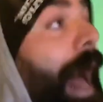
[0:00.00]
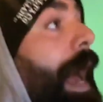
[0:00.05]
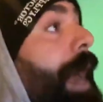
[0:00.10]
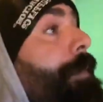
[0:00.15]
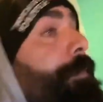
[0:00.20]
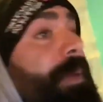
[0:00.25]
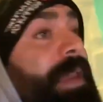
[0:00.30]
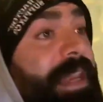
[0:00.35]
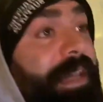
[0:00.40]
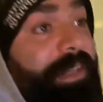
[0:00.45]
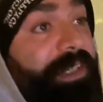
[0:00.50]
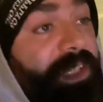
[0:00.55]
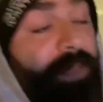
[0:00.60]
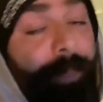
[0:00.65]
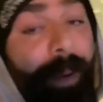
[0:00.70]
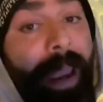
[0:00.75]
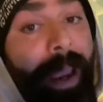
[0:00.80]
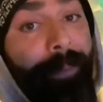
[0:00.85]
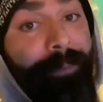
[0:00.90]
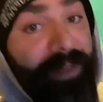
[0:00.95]
I'm being
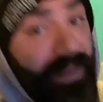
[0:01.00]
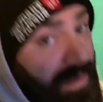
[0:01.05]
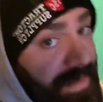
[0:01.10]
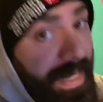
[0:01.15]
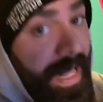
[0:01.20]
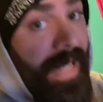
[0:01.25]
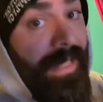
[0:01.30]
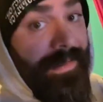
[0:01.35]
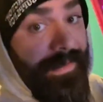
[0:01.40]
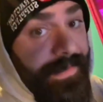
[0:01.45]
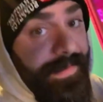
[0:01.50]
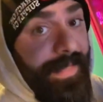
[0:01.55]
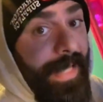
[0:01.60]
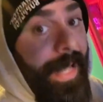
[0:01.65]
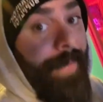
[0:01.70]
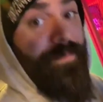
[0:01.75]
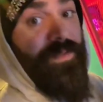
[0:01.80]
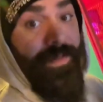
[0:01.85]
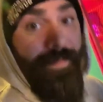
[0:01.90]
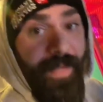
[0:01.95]
spammed
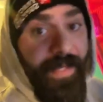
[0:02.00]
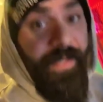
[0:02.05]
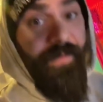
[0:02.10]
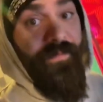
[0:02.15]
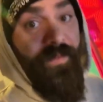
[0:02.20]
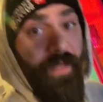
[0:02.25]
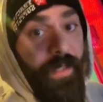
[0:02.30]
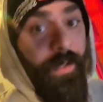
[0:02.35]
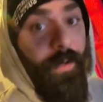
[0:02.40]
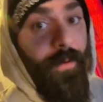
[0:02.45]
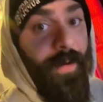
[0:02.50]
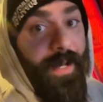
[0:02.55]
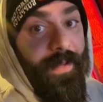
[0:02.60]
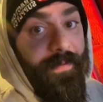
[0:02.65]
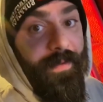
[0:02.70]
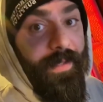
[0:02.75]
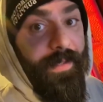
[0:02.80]
nonstop to make a video on